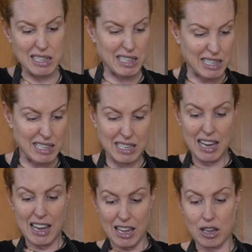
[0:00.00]
This is,
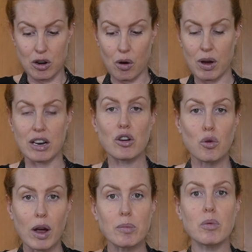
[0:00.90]
you know, an
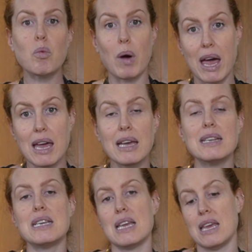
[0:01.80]
incredible way
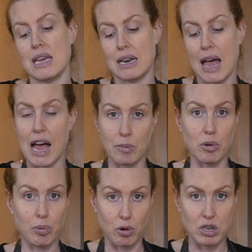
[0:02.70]
to eat animal
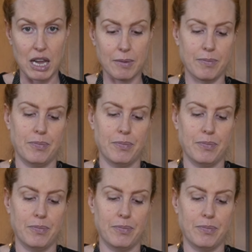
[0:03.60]
protein.